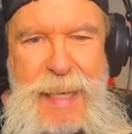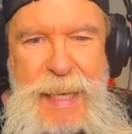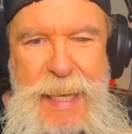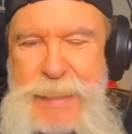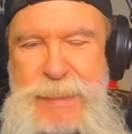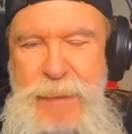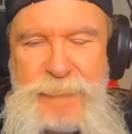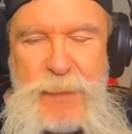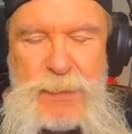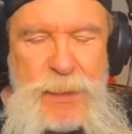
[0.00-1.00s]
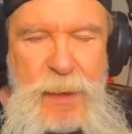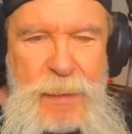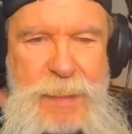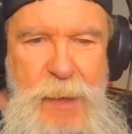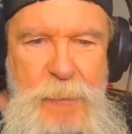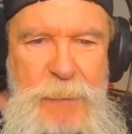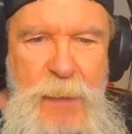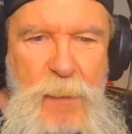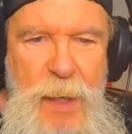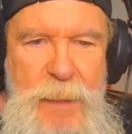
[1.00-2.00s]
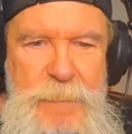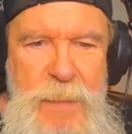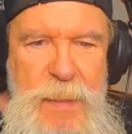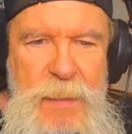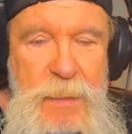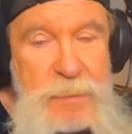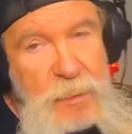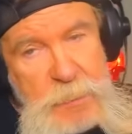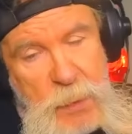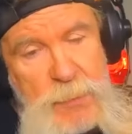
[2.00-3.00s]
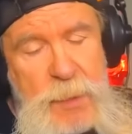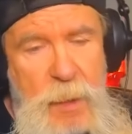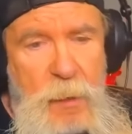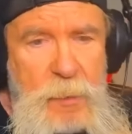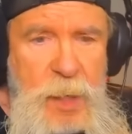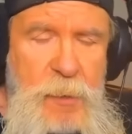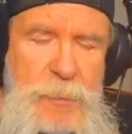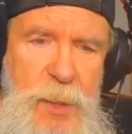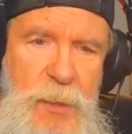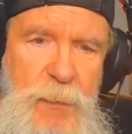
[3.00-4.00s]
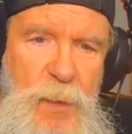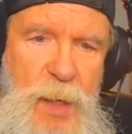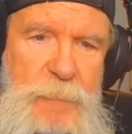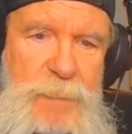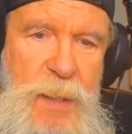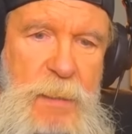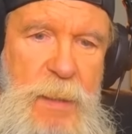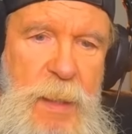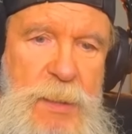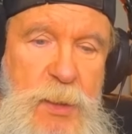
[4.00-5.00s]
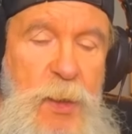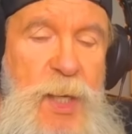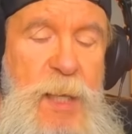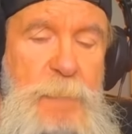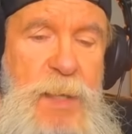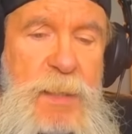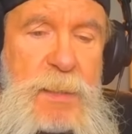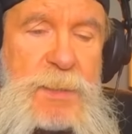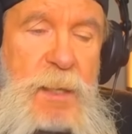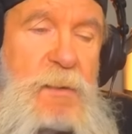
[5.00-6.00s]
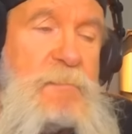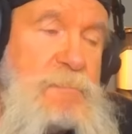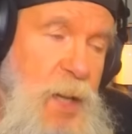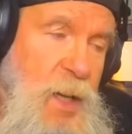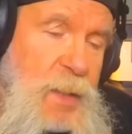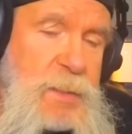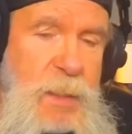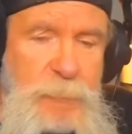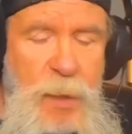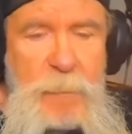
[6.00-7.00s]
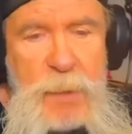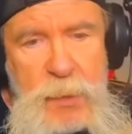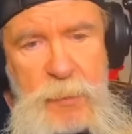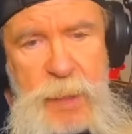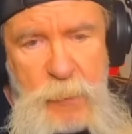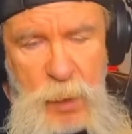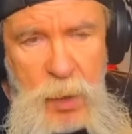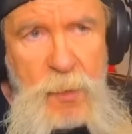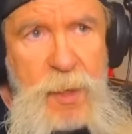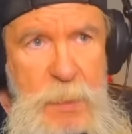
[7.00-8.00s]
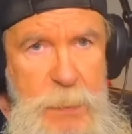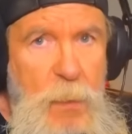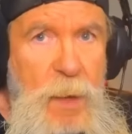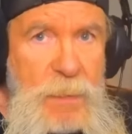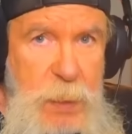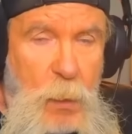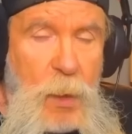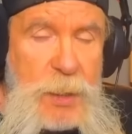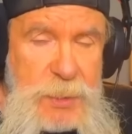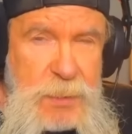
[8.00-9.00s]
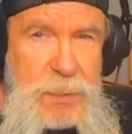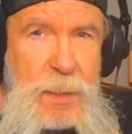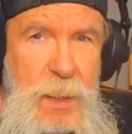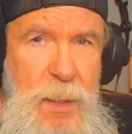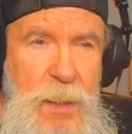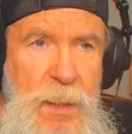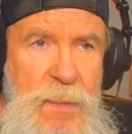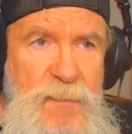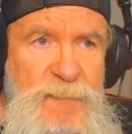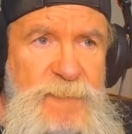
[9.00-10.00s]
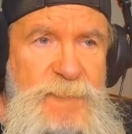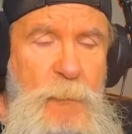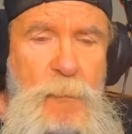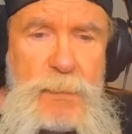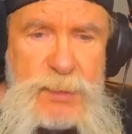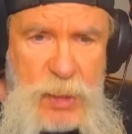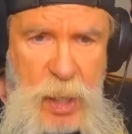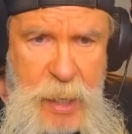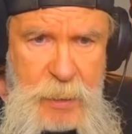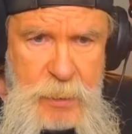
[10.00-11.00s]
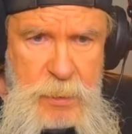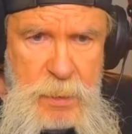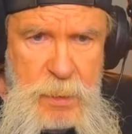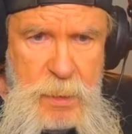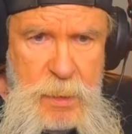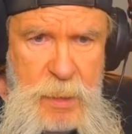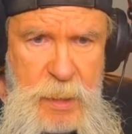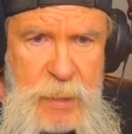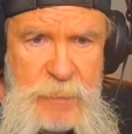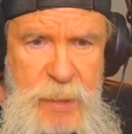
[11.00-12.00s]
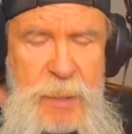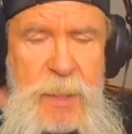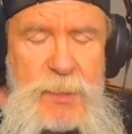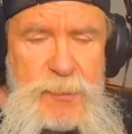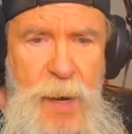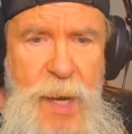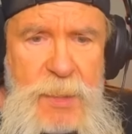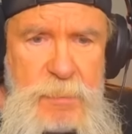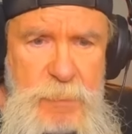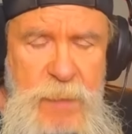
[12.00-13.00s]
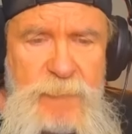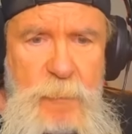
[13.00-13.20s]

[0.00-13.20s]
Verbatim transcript: His interviews are not geared that way. His interviews are geared the other way. Could he have been considered? Yes, he probably could. They were looking for a voice for Jack, and they did try some different